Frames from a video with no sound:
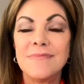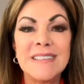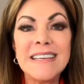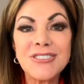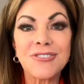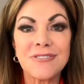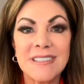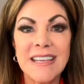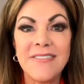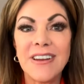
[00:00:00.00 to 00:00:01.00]

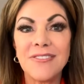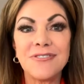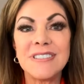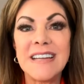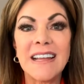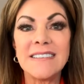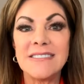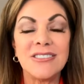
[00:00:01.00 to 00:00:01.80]
teachers even understand